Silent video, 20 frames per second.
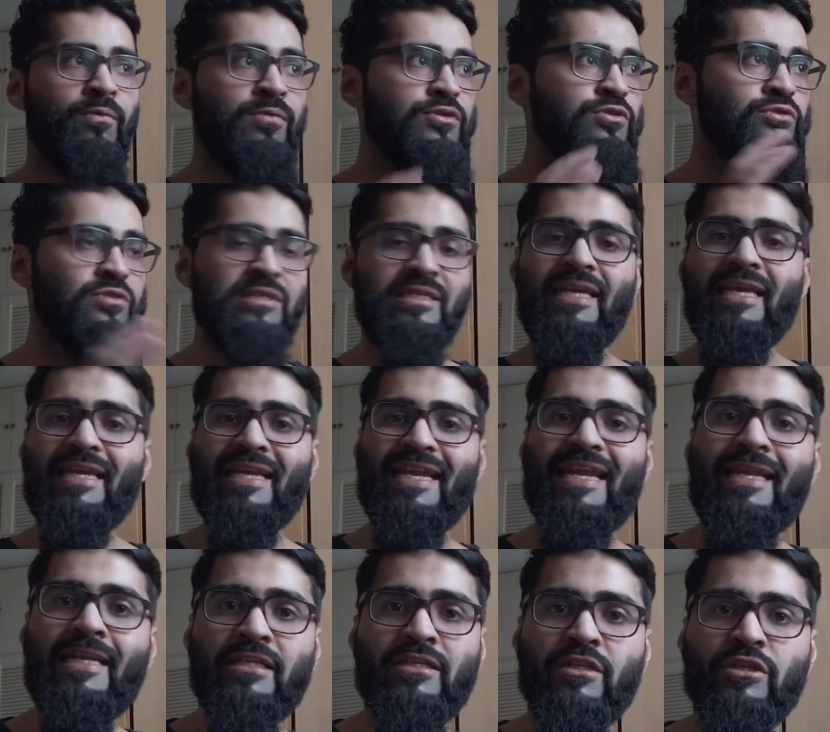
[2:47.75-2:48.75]
When you see an
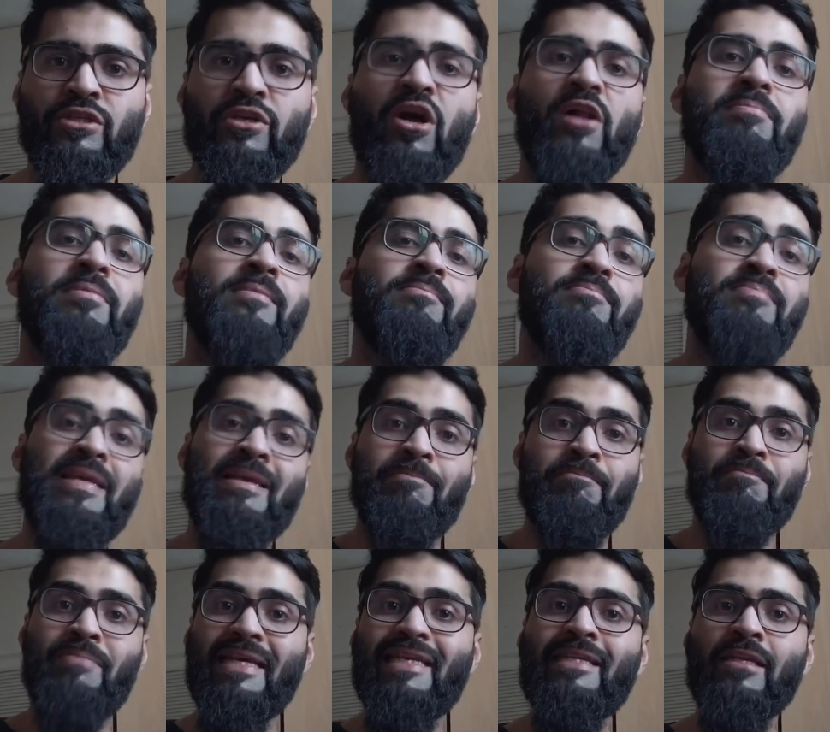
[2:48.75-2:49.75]
innocent child
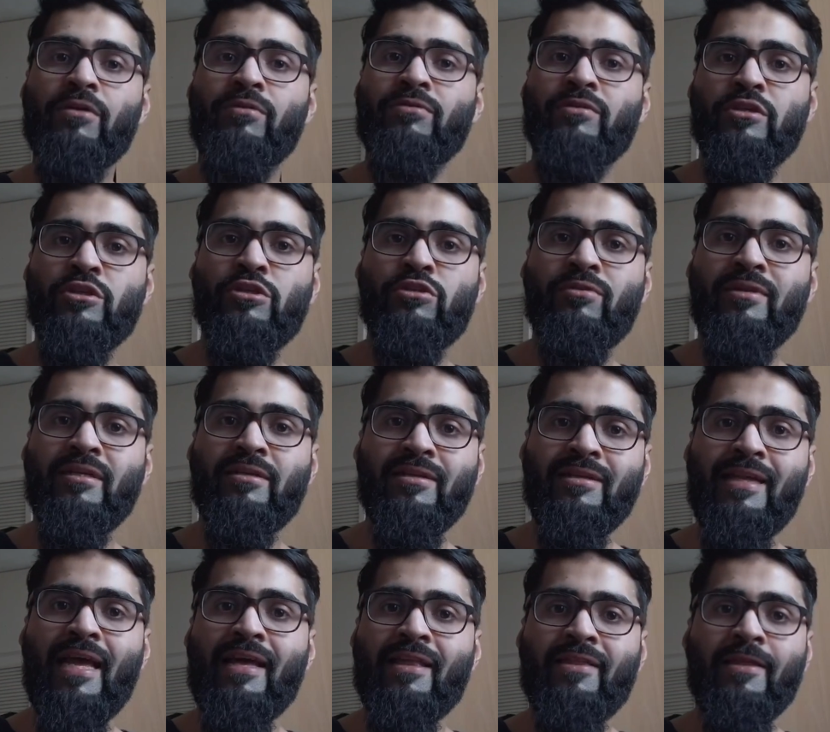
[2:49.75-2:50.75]
being beaten on the street
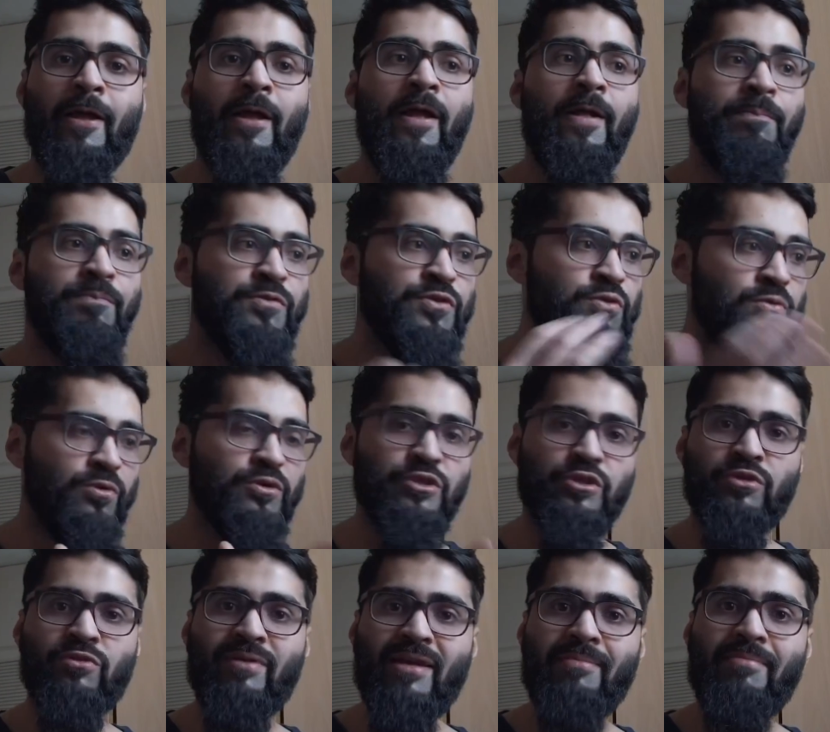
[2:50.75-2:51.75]
to death, you will
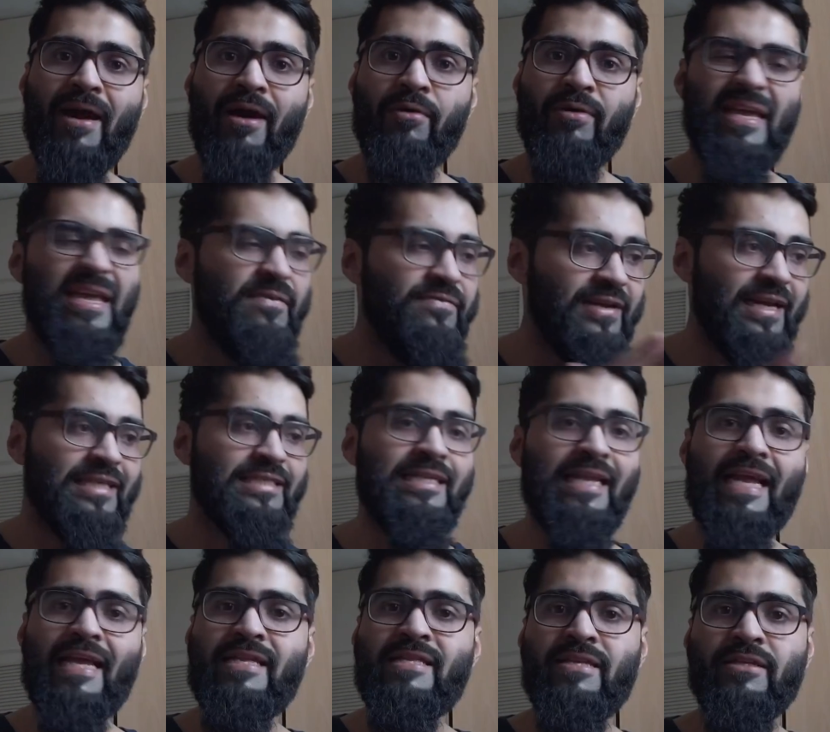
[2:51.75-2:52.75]
scream out, even
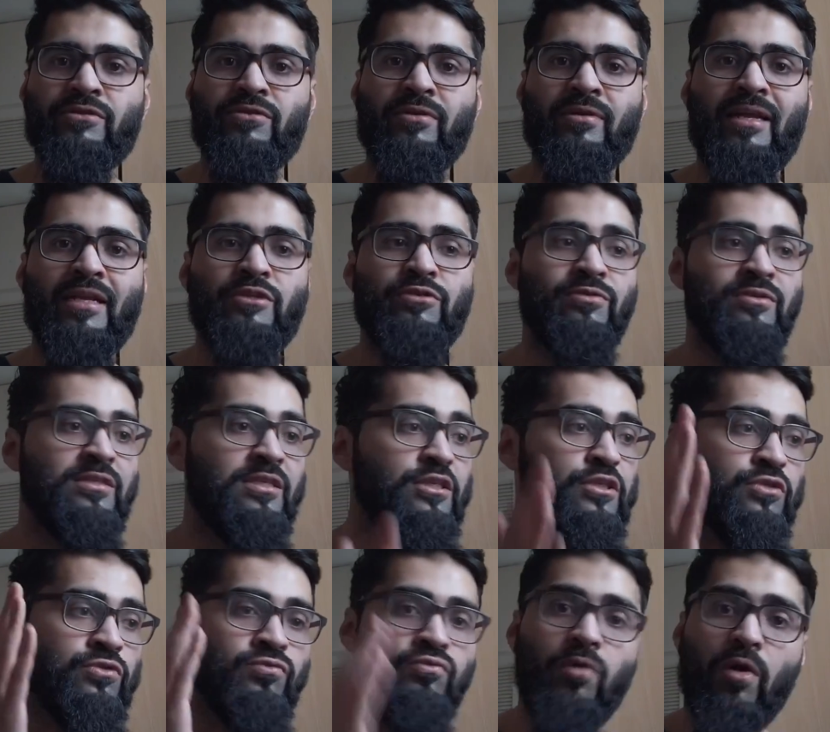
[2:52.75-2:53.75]
as an atheist or a naturalist,
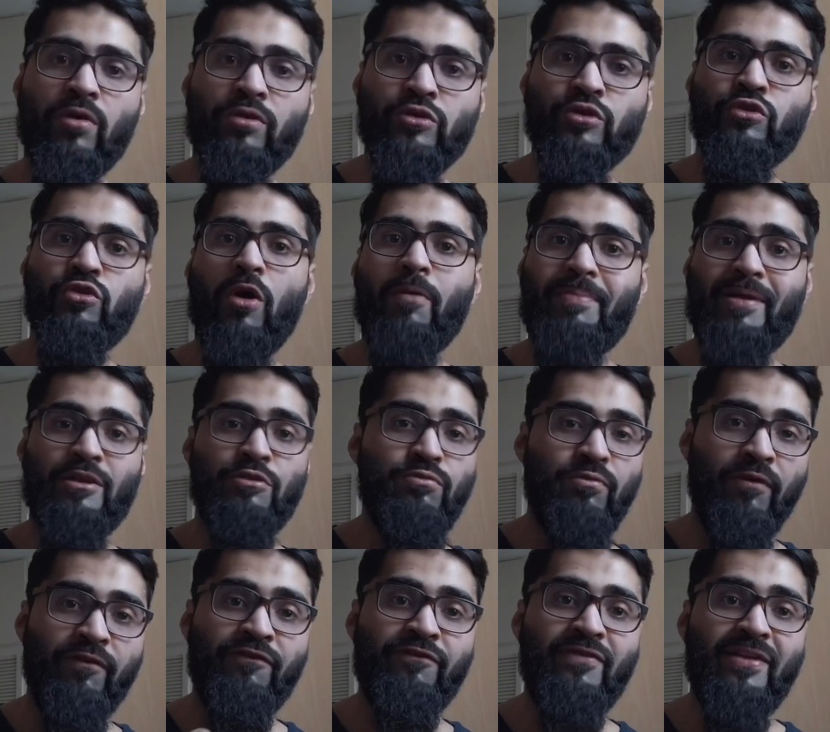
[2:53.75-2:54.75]
this is wrong, stop. And
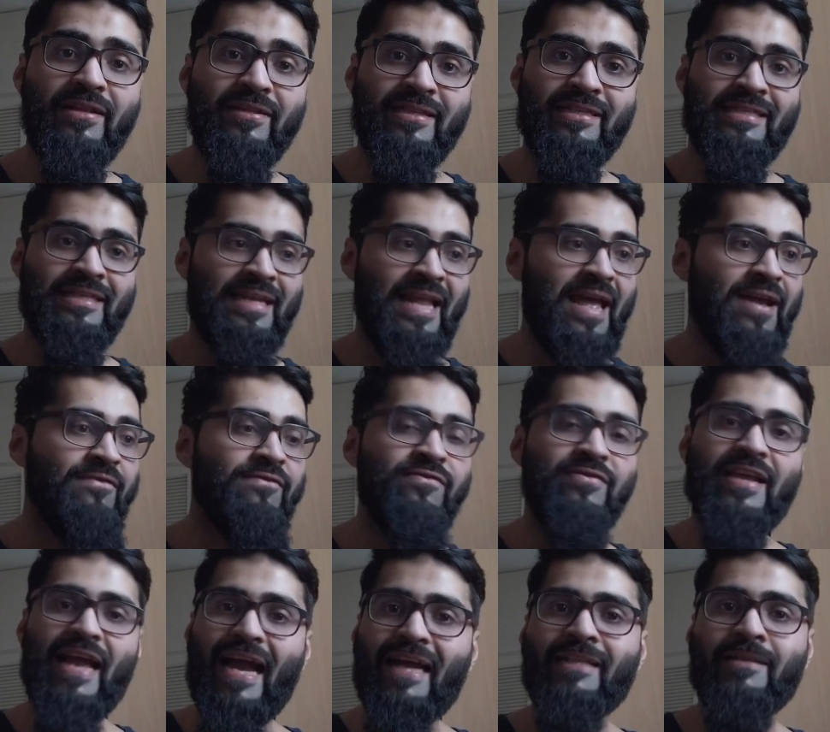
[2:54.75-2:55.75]
you will feel this in
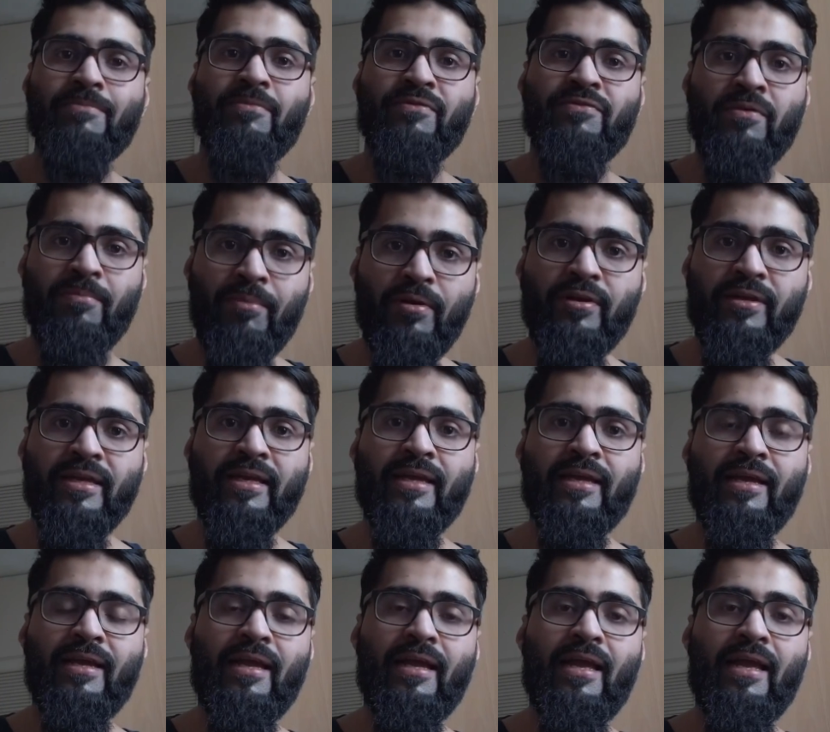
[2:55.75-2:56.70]
every atom of your body.